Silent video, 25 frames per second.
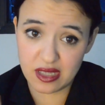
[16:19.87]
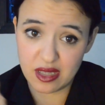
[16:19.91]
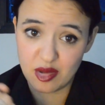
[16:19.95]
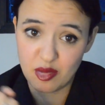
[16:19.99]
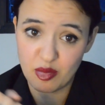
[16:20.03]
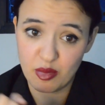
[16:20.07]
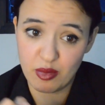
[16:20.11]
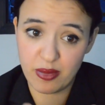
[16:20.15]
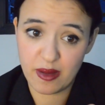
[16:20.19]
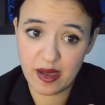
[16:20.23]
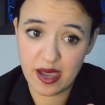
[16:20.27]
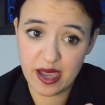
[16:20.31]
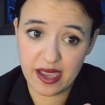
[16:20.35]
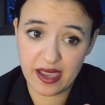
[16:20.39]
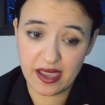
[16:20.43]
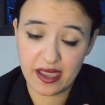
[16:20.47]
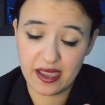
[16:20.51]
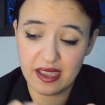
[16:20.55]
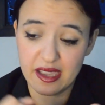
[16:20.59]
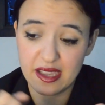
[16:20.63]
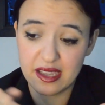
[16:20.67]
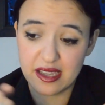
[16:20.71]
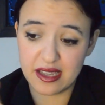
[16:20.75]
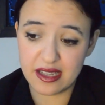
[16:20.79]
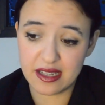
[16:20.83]
by
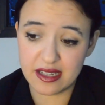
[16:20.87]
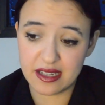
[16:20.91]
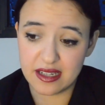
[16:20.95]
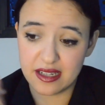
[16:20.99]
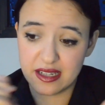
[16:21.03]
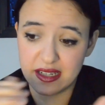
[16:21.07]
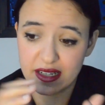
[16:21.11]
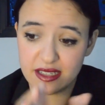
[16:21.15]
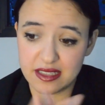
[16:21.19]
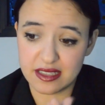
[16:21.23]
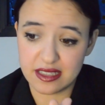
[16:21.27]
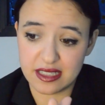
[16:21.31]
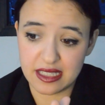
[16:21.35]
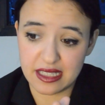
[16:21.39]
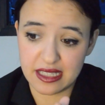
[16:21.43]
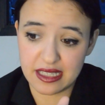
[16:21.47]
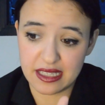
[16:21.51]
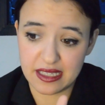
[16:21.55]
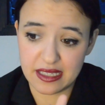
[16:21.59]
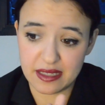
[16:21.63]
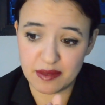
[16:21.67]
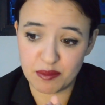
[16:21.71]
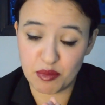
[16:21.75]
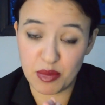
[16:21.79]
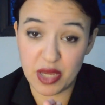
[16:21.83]

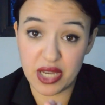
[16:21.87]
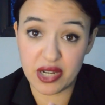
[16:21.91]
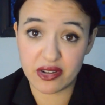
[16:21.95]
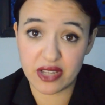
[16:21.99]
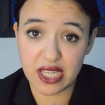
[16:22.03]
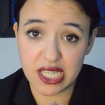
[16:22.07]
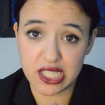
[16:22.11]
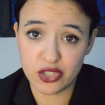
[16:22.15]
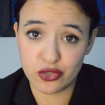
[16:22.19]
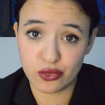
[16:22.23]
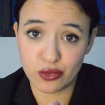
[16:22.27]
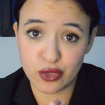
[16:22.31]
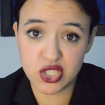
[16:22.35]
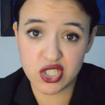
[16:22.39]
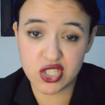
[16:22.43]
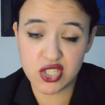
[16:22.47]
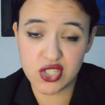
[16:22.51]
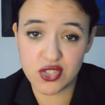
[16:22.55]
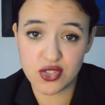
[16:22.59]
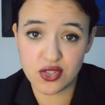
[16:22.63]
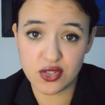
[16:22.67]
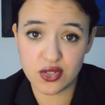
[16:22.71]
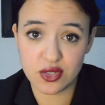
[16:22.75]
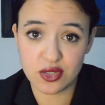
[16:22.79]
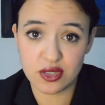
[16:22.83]
the mercant
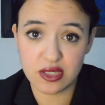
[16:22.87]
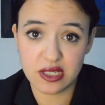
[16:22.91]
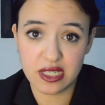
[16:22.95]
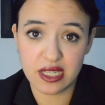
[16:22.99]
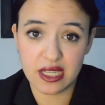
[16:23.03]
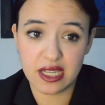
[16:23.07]
register